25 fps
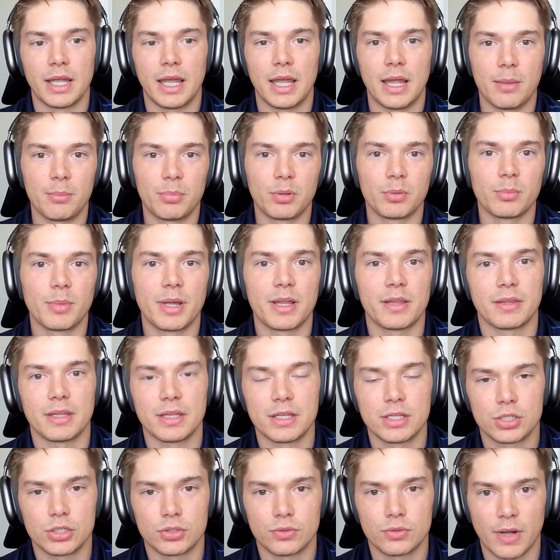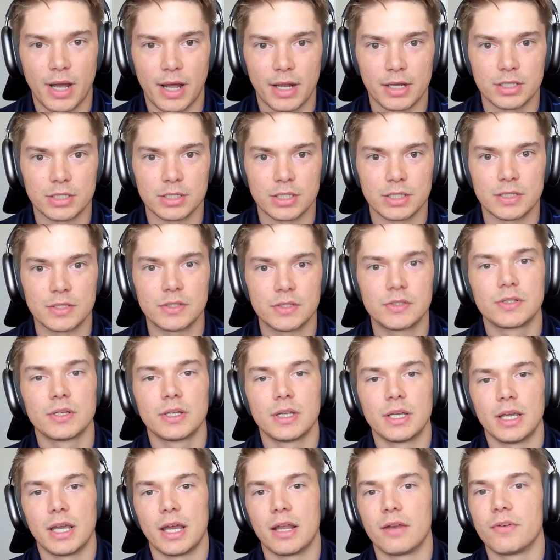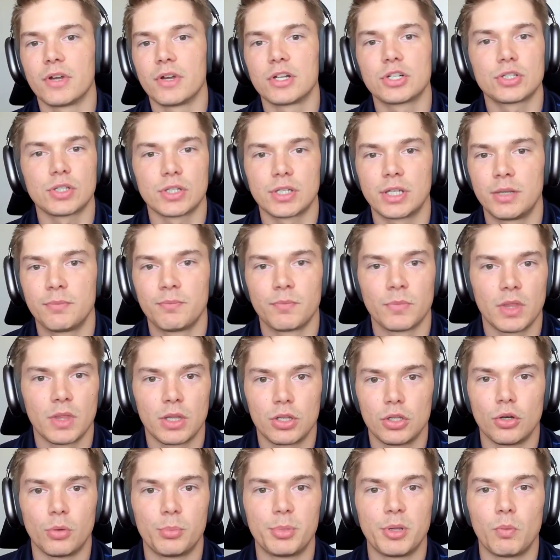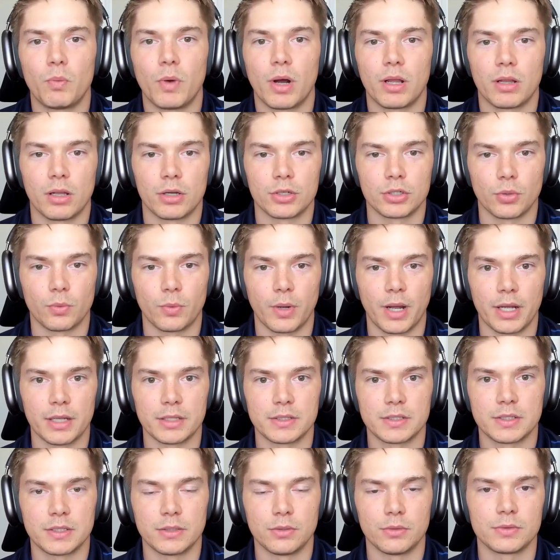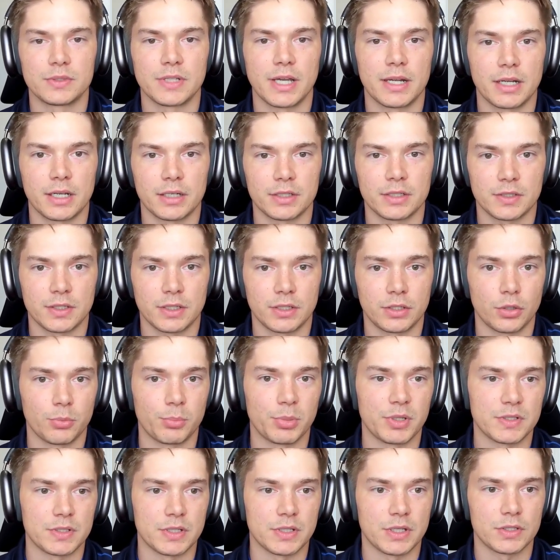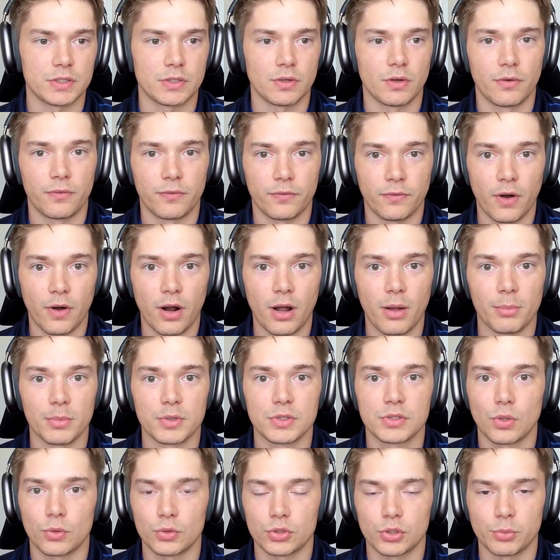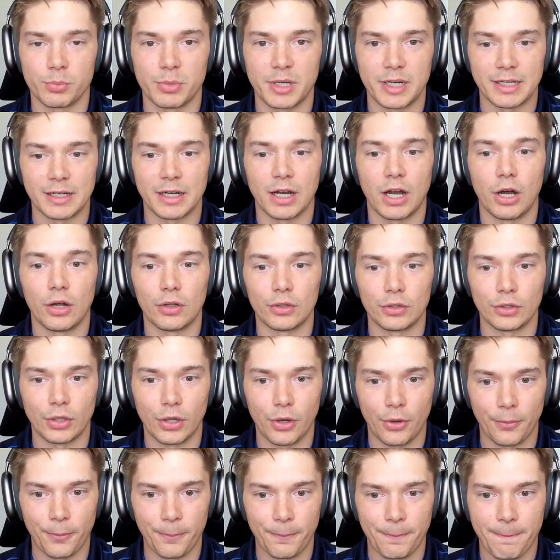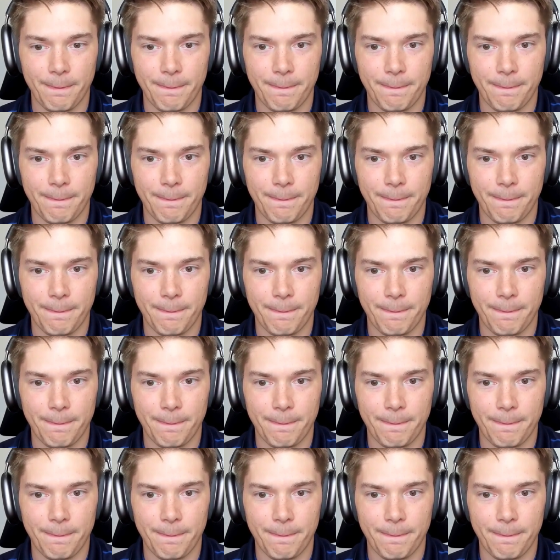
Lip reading: implement these strategies, and eventually you'll be well on your way to 10xing your business from social media alone.